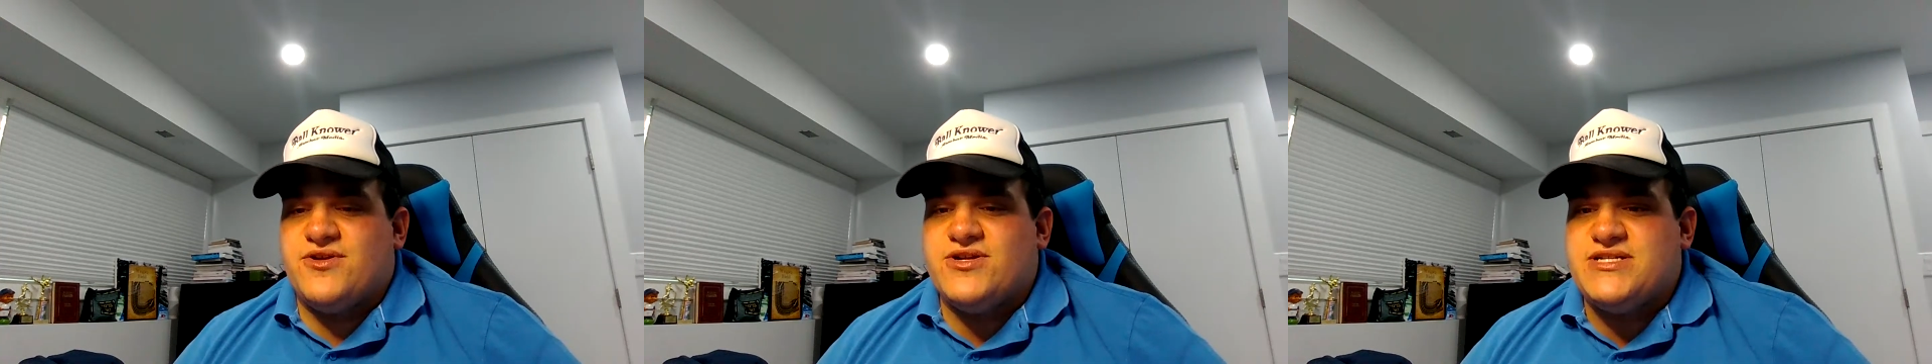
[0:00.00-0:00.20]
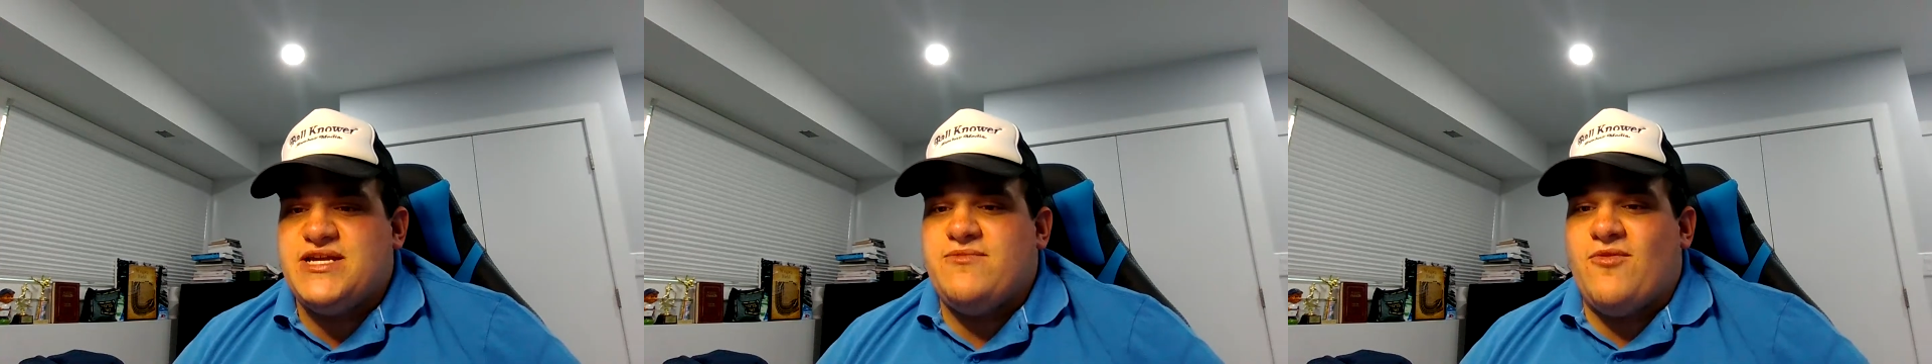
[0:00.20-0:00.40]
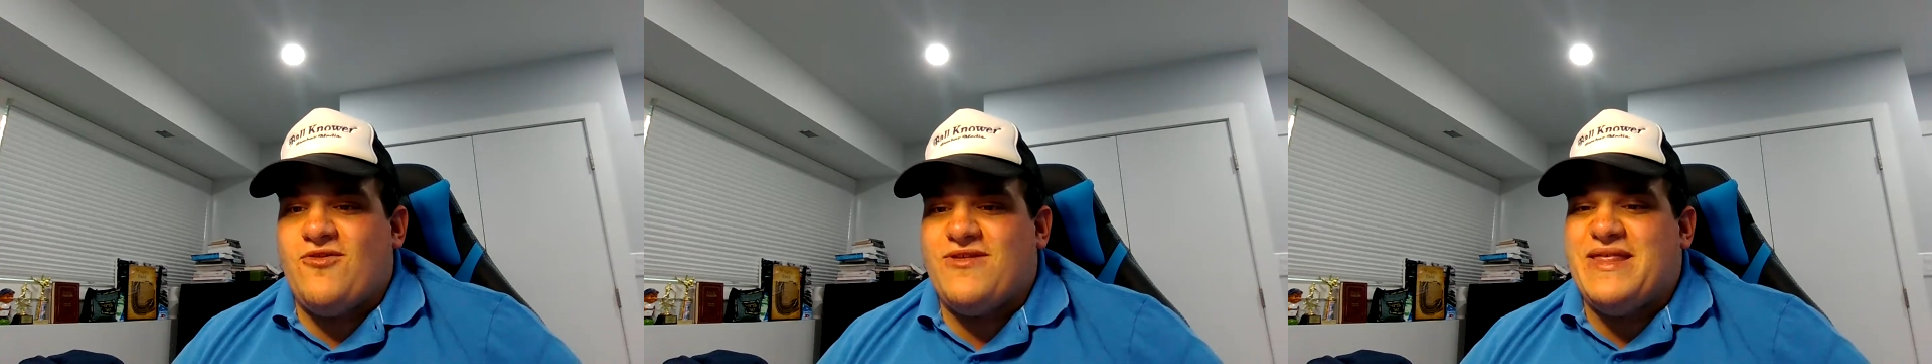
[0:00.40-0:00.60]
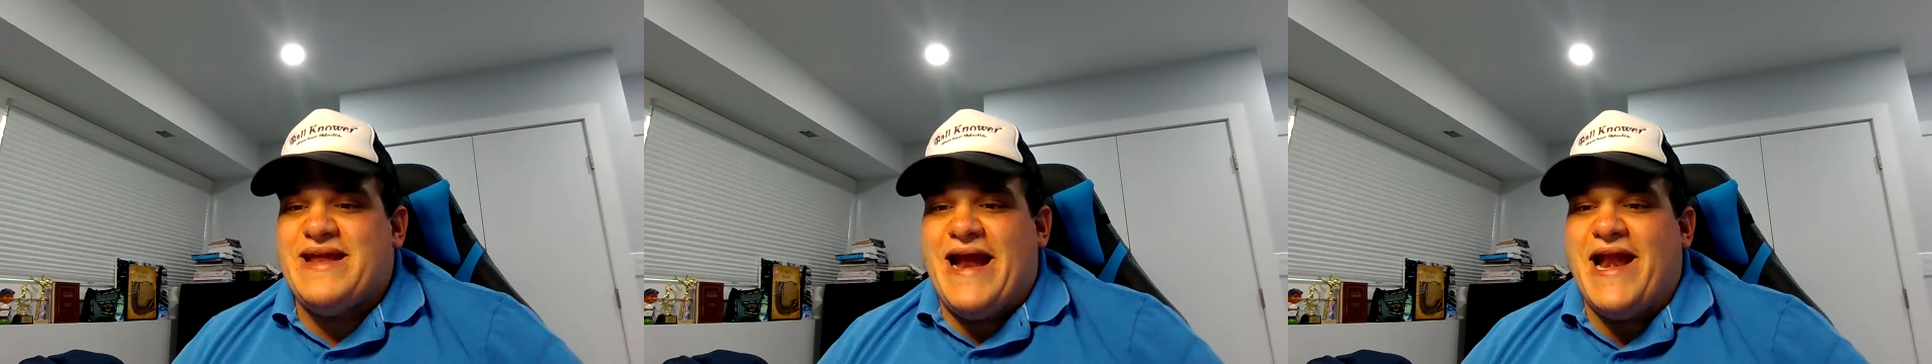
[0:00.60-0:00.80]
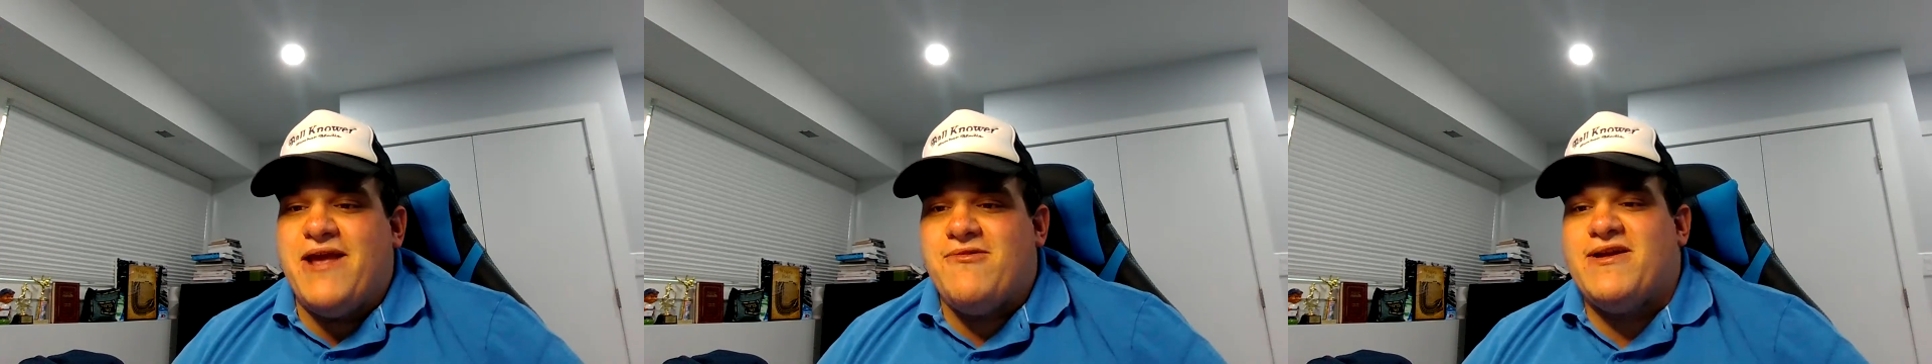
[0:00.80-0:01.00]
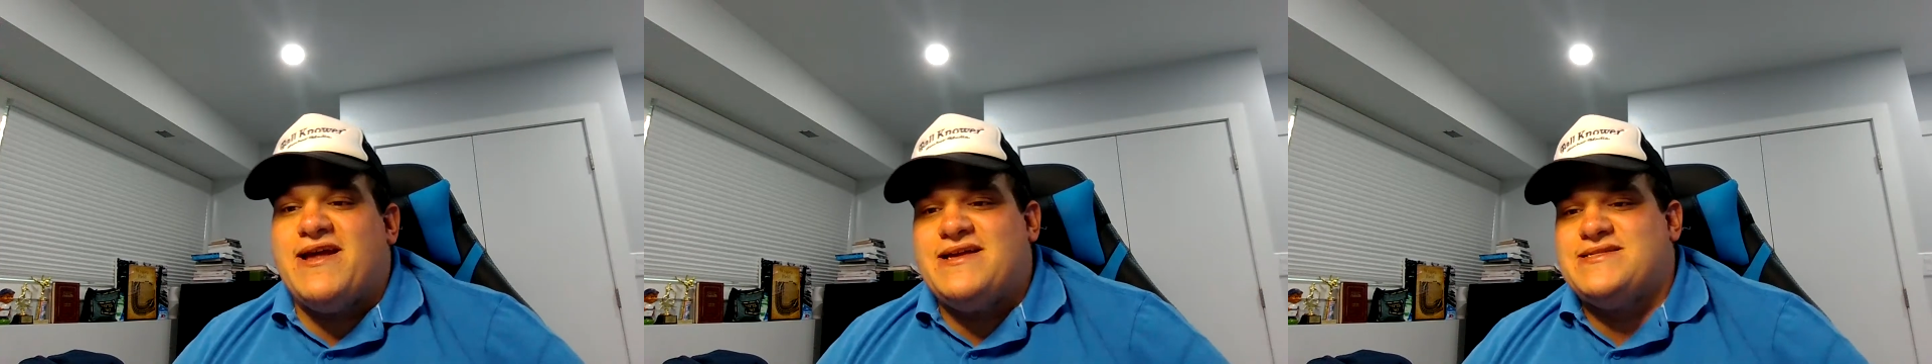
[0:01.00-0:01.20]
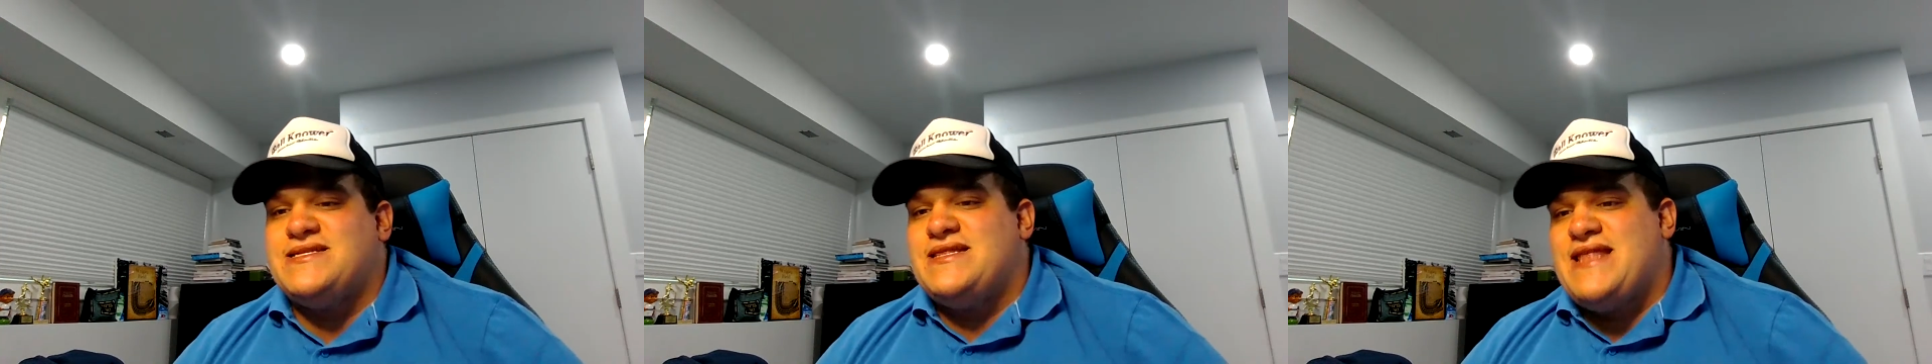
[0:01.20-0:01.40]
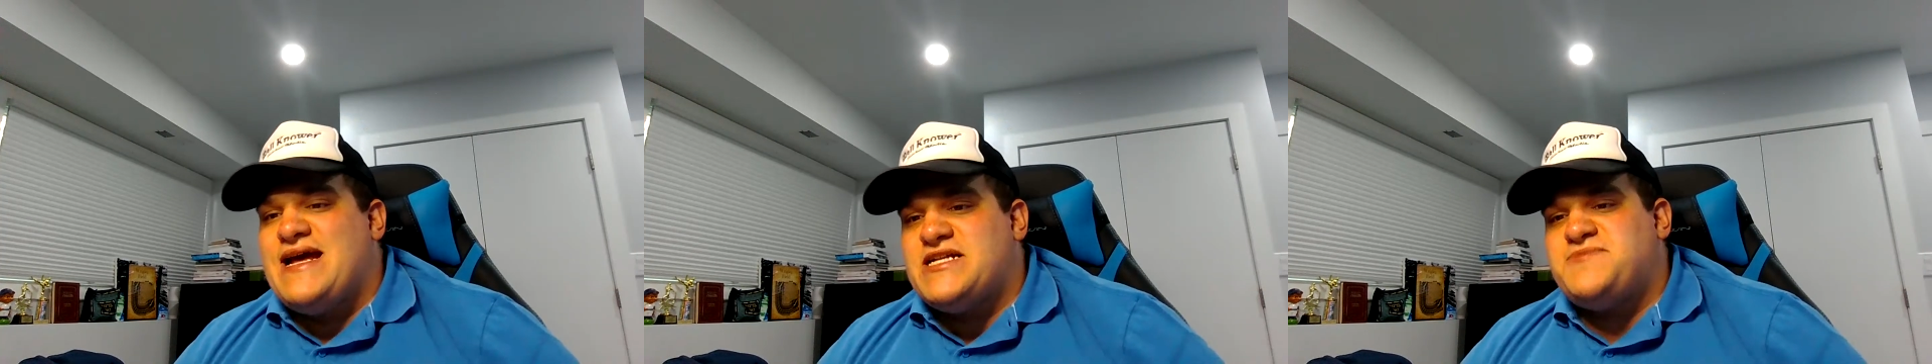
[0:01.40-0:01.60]
13 more than anyone
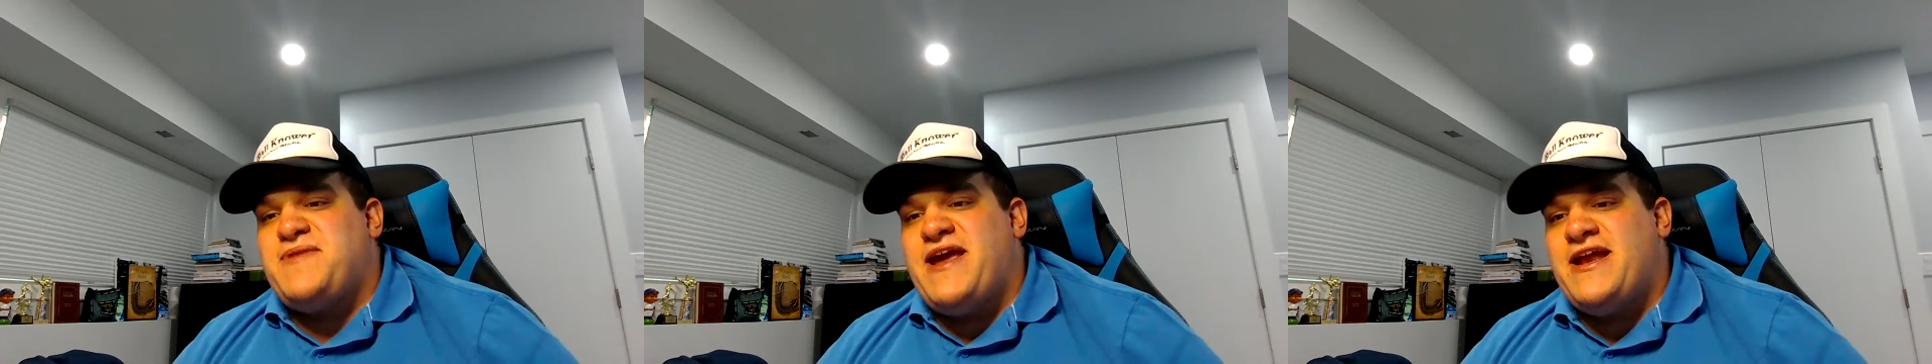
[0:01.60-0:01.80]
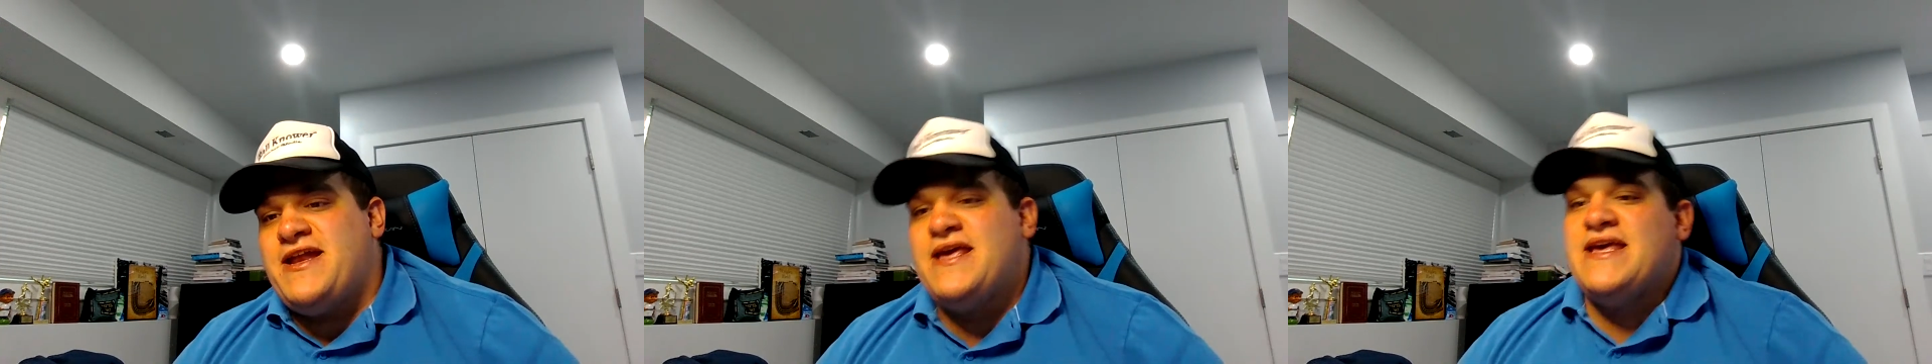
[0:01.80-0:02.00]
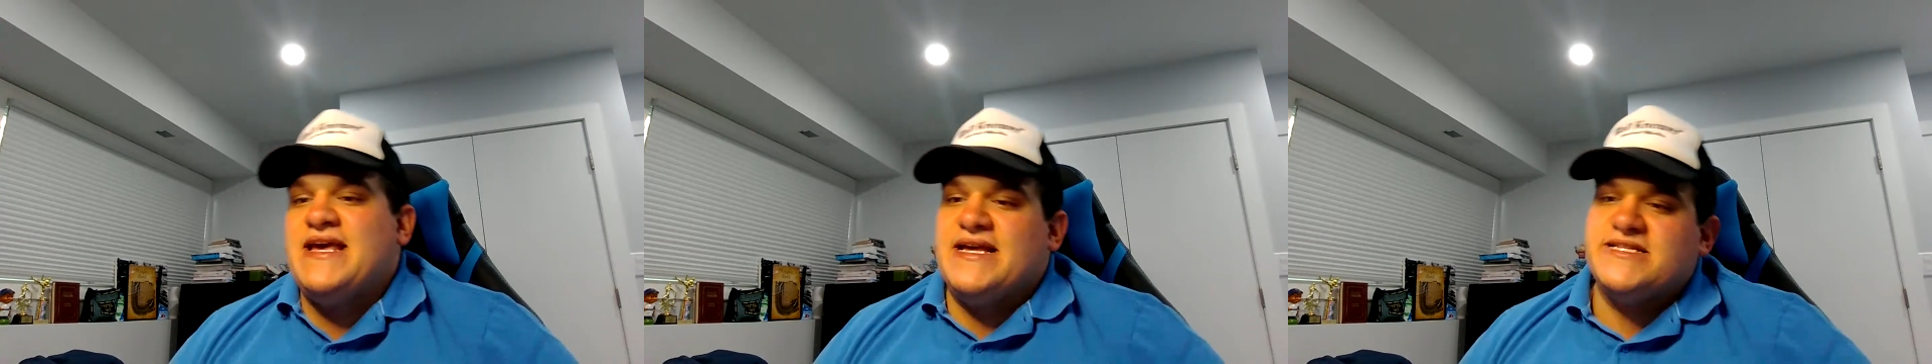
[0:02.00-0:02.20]
else in that span.